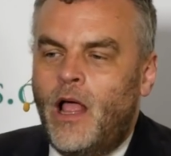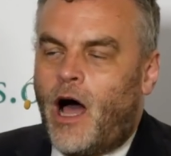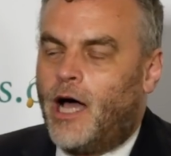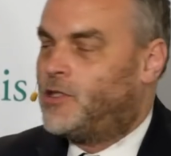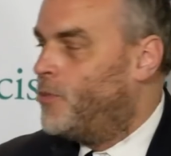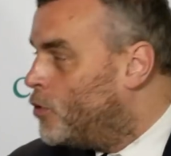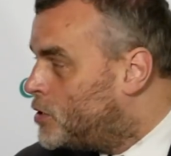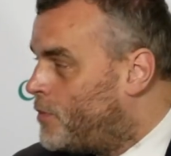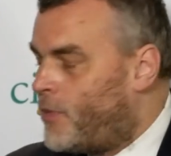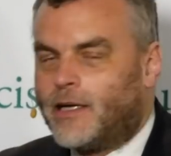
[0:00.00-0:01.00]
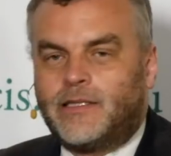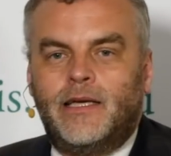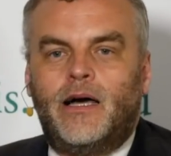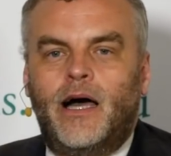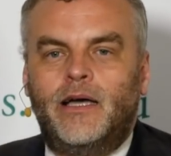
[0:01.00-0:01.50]
I supported
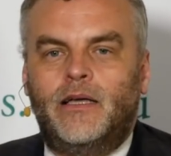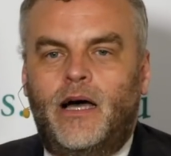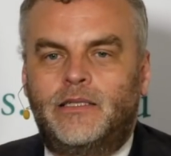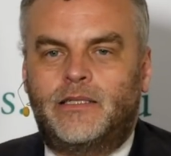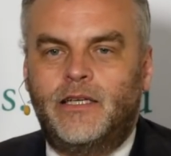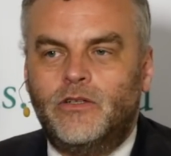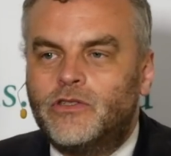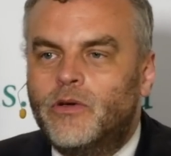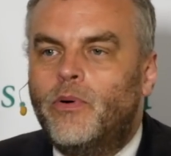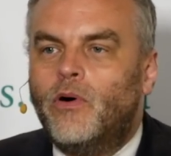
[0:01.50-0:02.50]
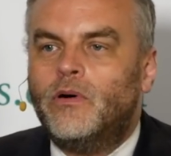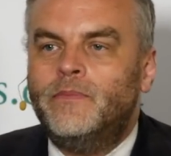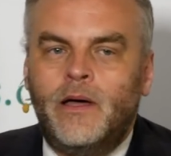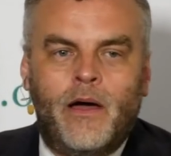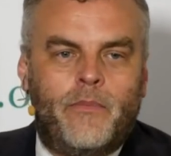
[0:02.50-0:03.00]
Brexit. I still support
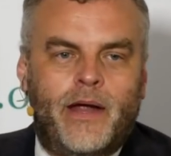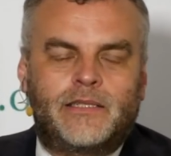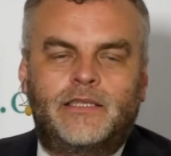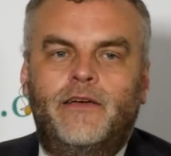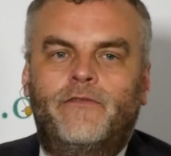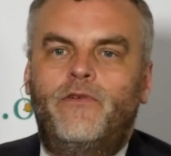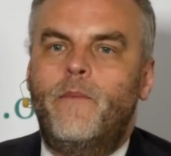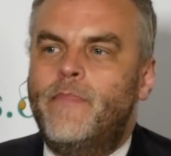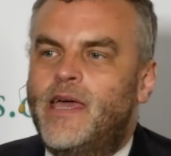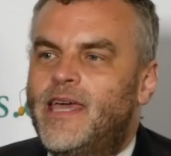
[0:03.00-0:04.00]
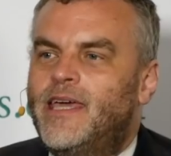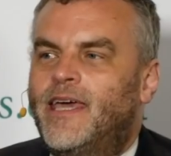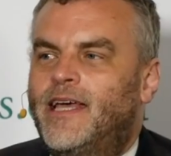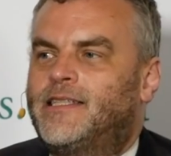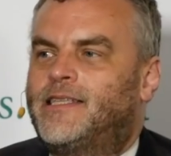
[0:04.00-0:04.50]
Brexit. For me,
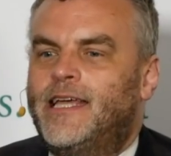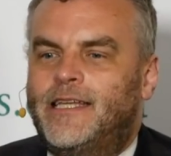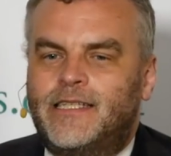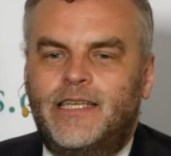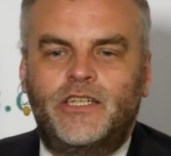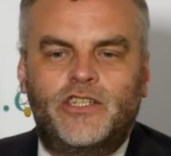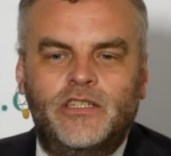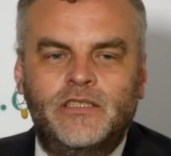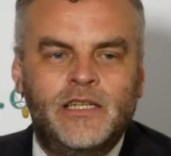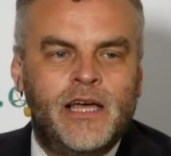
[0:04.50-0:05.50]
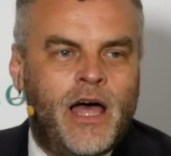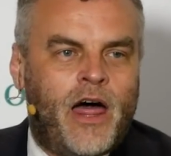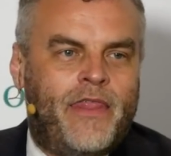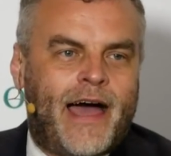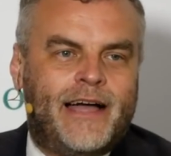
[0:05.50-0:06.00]
it's a decision
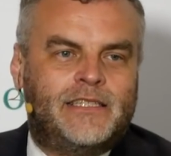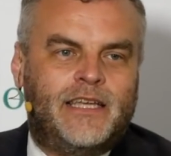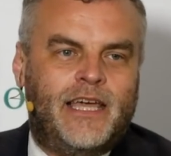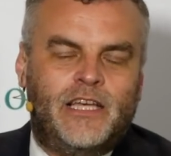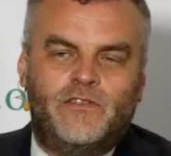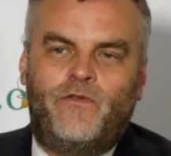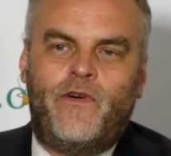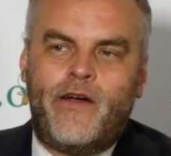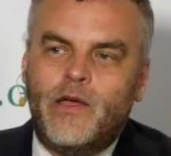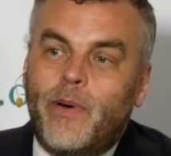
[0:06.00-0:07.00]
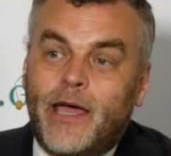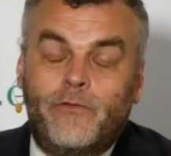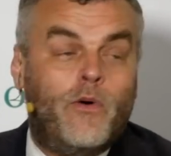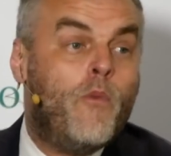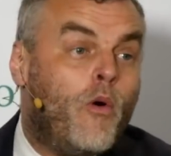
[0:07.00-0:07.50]
that is very
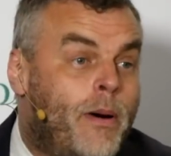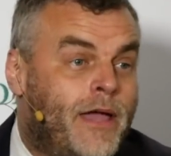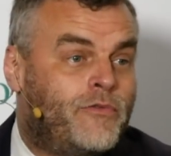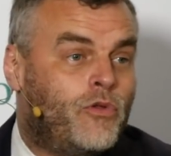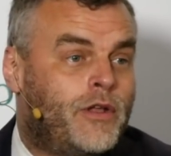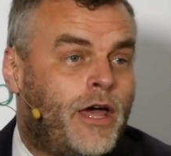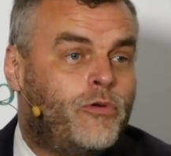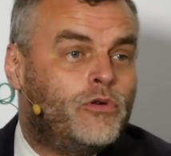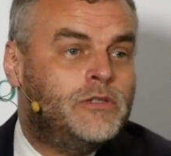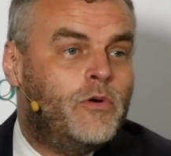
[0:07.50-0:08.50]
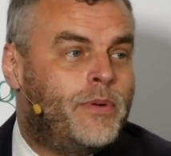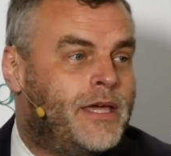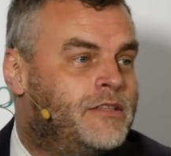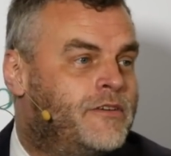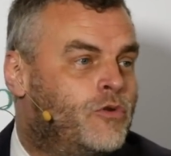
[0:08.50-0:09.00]
painful, more painful than I thought it would
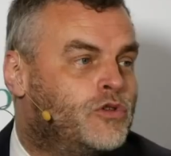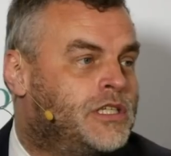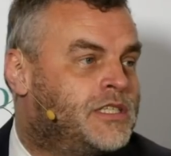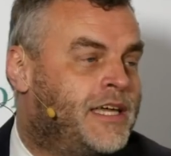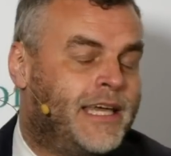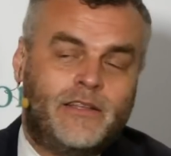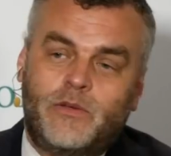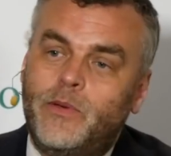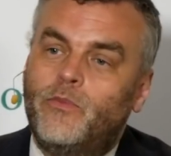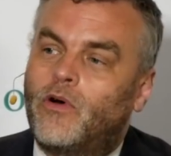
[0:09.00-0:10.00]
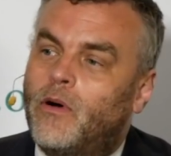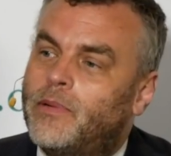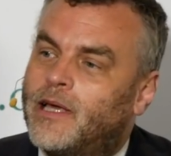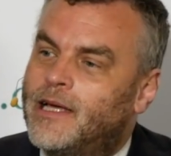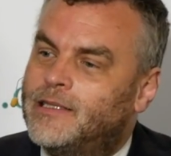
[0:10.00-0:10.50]
be. The divorce is turning out to be more
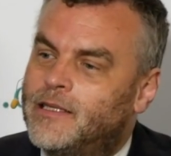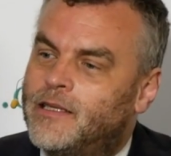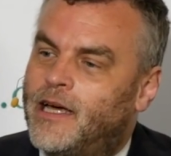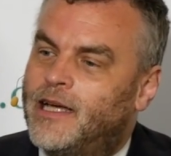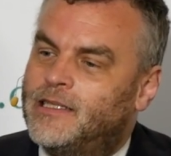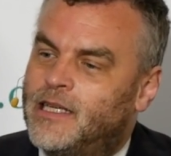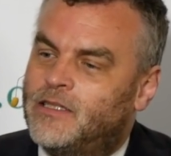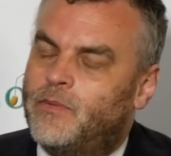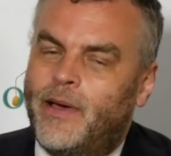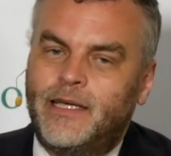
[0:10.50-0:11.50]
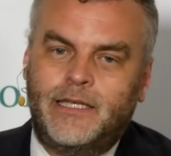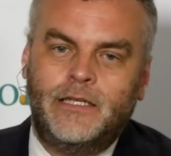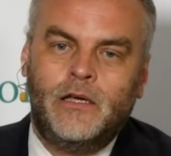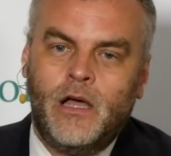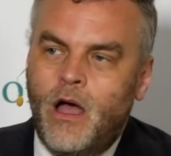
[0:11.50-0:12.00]
complicated than I anticipated.